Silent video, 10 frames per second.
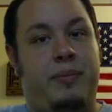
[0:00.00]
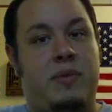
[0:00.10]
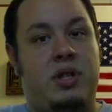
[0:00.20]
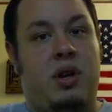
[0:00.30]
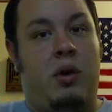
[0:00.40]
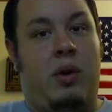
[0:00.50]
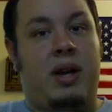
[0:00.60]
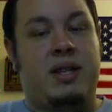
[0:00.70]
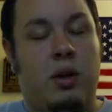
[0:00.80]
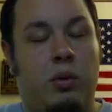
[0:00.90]
So
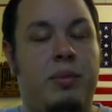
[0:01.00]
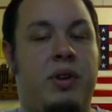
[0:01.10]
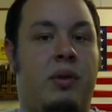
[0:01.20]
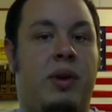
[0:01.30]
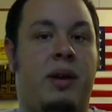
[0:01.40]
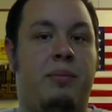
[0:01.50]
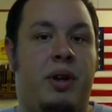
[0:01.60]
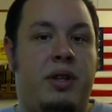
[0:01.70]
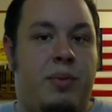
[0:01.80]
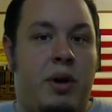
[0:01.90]
I still will be doing it, but
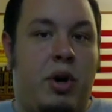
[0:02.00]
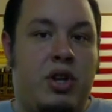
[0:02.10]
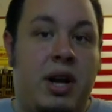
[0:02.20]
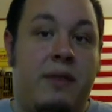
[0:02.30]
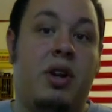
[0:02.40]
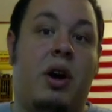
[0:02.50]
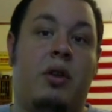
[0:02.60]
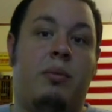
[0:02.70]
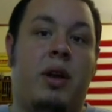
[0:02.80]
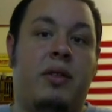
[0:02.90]
it's pretty much every
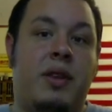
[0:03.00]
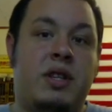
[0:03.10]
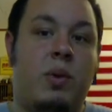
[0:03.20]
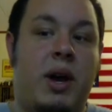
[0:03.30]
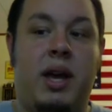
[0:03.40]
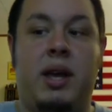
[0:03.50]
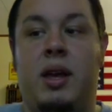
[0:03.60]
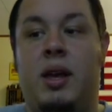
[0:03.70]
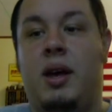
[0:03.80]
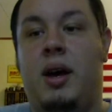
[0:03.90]
other month. This way
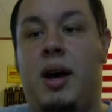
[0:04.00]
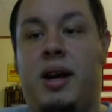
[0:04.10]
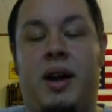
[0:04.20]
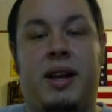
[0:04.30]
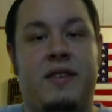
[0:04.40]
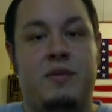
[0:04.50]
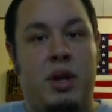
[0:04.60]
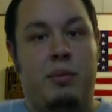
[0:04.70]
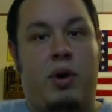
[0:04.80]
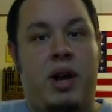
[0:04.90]
uh, it kind of gives me
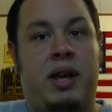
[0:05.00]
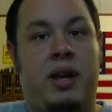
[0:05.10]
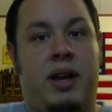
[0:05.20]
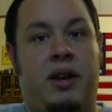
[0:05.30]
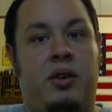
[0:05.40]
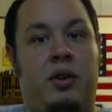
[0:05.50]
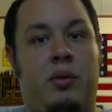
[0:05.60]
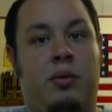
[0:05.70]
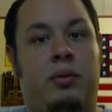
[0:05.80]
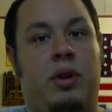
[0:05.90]
a break, and I can
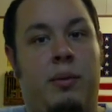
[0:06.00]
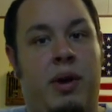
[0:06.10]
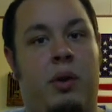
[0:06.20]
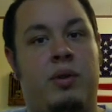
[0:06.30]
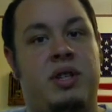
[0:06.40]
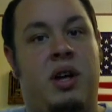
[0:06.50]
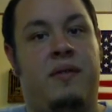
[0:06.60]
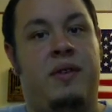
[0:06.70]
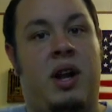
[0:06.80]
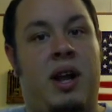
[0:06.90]
do you know my own
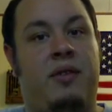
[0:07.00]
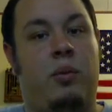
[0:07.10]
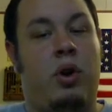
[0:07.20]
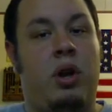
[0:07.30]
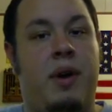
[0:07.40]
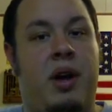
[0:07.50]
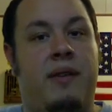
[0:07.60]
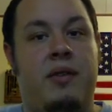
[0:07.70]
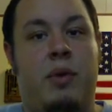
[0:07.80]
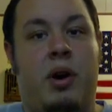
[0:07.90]
stuff and not have to worry about it
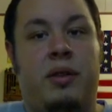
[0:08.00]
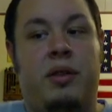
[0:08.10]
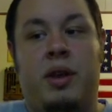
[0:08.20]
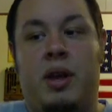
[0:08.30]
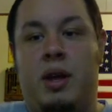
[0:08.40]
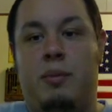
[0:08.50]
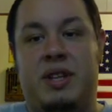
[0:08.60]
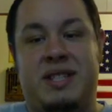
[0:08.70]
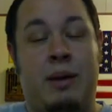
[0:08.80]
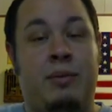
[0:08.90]
every month. But
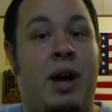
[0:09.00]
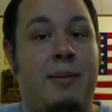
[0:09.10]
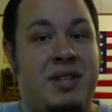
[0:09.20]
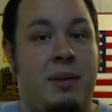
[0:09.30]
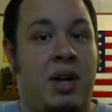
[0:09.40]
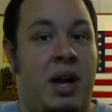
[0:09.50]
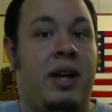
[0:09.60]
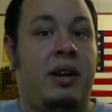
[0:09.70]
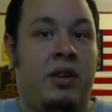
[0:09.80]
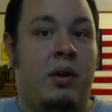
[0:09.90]
at the same time, it's something I
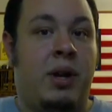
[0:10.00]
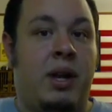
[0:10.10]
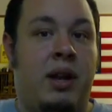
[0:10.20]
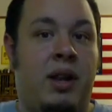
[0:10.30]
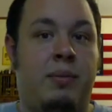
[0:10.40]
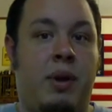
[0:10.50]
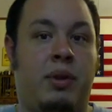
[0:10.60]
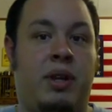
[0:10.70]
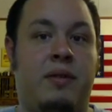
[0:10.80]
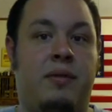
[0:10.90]
like doing, and I like to be
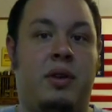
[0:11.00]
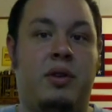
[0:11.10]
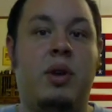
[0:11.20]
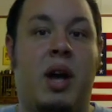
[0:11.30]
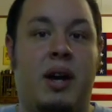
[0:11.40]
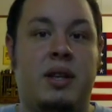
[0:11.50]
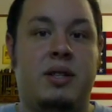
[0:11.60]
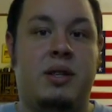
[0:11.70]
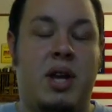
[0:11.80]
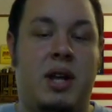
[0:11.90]
able to give you know you
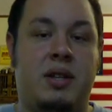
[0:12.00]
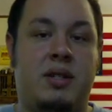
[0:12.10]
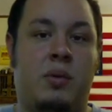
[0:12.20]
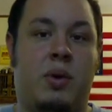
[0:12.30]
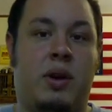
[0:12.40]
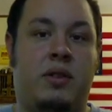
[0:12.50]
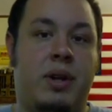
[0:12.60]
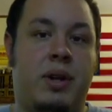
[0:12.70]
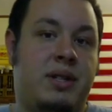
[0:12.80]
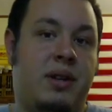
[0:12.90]
guys the chance to uh, to
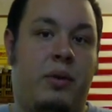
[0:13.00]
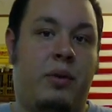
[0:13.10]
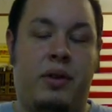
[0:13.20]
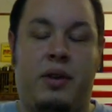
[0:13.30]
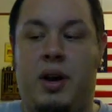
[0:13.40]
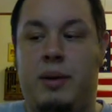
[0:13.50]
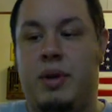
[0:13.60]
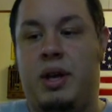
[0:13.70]
win stuff all the time.